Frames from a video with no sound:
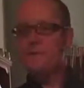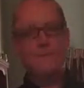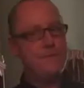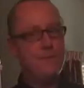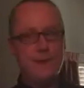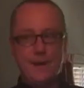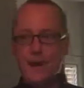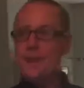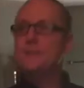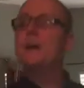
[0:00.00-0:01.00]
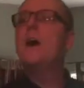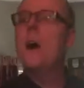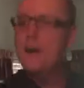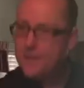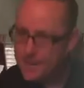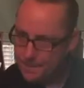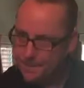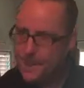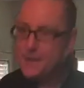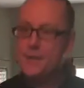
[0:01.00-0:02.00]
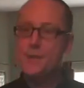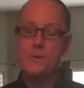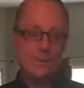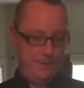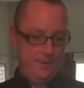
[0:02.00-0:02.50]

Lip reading: for free as them thanking you.